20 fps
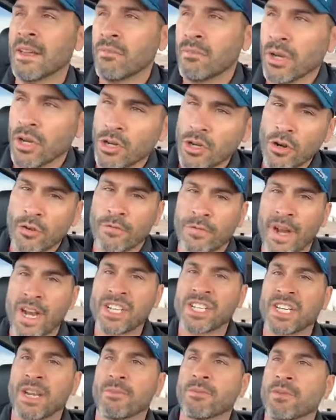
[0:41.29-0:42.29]
But new
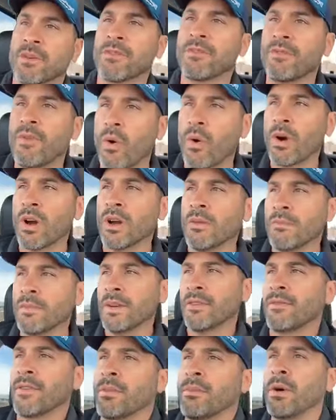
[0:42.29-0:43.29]
friendships were
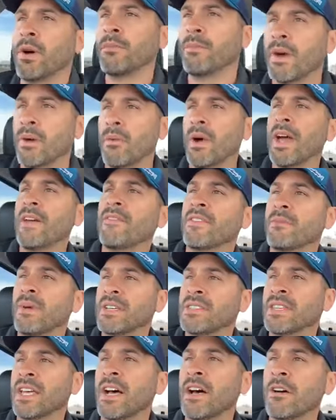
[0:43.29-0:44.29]
formed for both my wife and
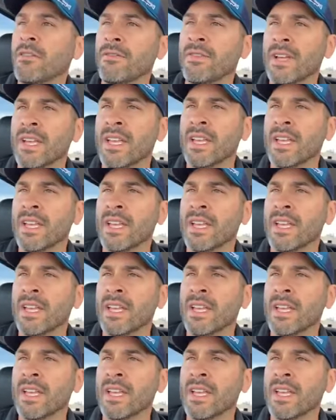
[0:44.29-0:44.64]
myself.